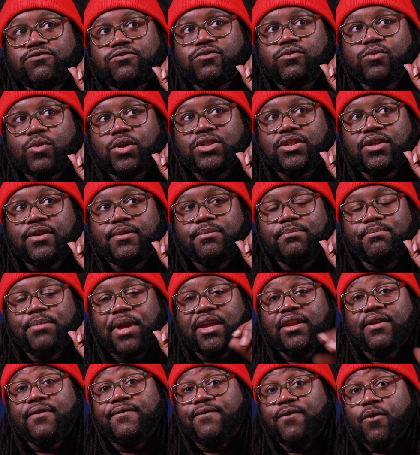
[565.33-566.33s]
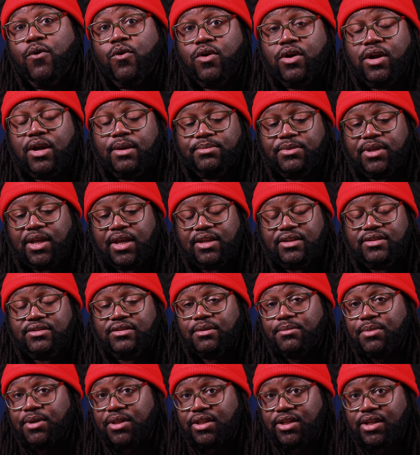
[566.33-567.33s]
what is it, beta 4 update,
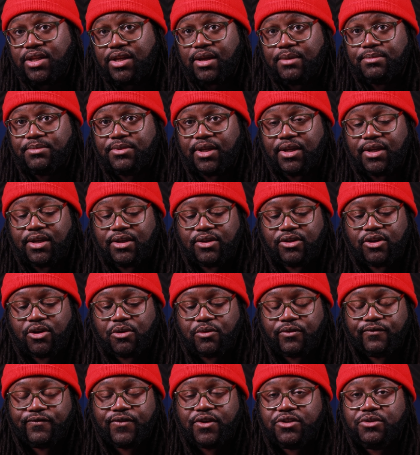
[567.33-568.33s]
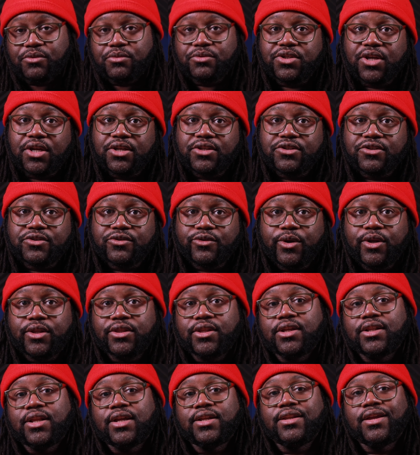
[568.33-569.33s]
stability update, no visual changes or
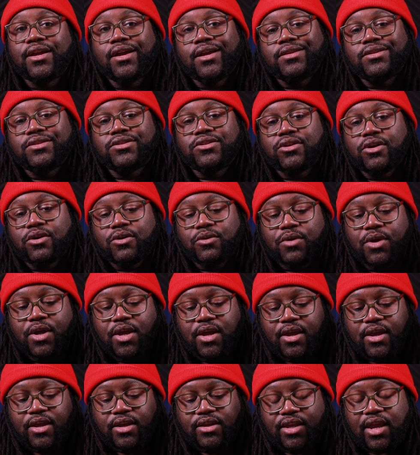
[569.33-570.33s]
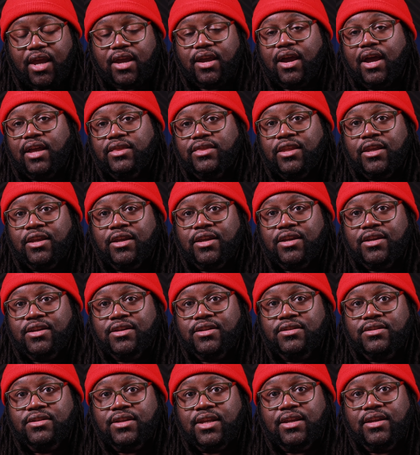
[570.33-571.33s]
anything like that. So yeah, I think
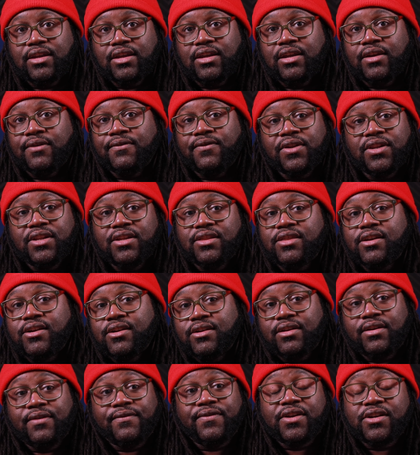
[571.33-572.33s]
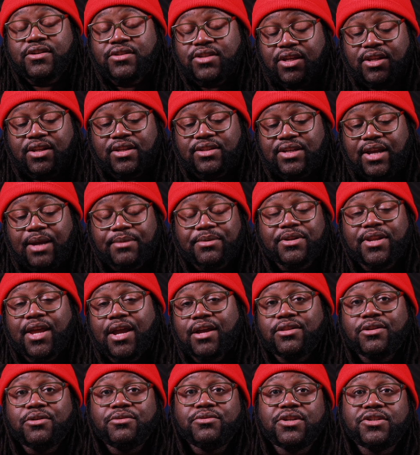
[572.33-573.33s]
if there's any time to
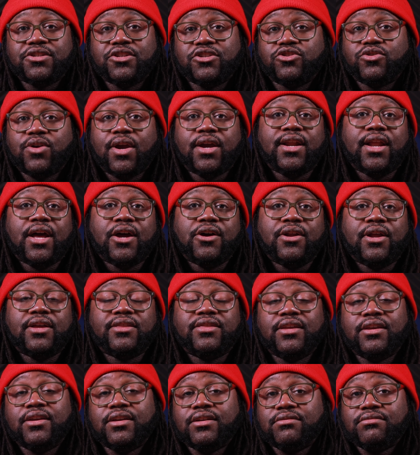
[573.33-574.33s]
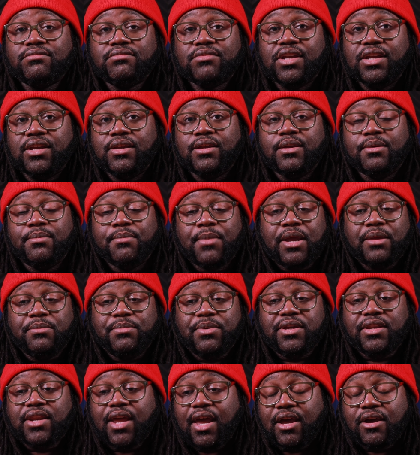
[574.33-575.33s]
download this and try it out, I think it might
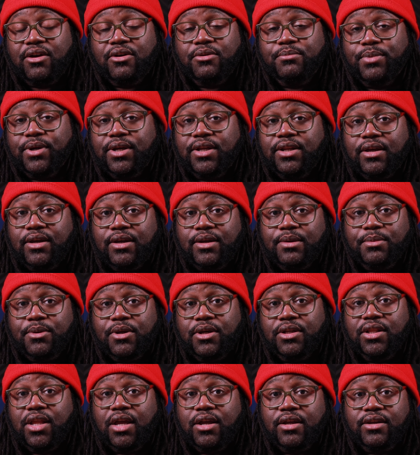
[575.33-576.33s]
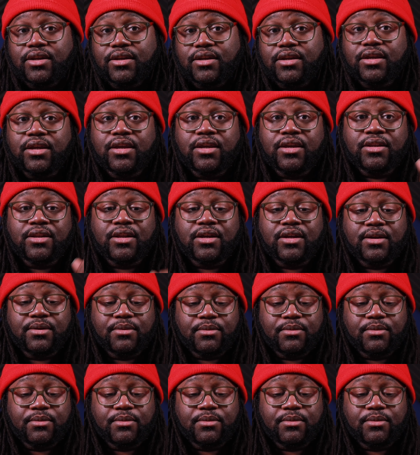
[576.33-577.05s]
be now. But good luck, and